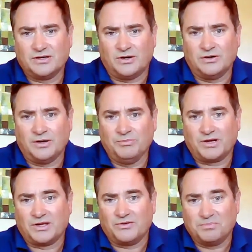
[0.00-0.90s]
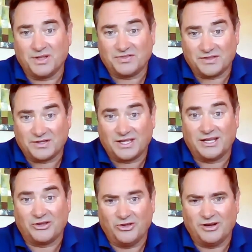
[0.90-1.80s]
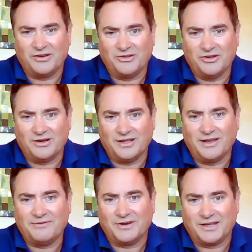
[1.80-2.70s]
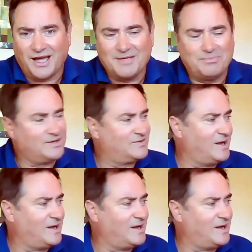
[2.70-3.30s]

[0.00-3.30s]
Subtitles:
I'm not going to admit that they're getting earlier and earlier every day, but